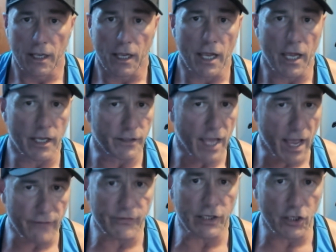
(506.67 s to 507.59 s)
and
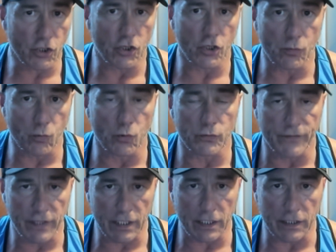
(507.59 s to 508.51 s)
having a good
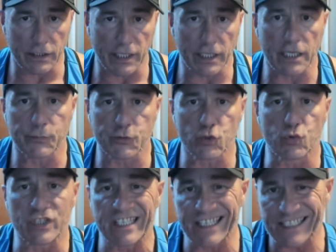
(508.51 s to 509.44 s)
routine that keeps you
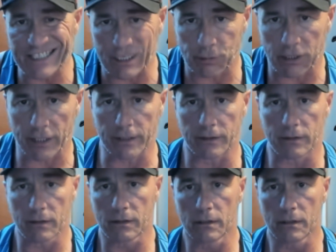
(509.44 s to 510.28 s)
disciplined.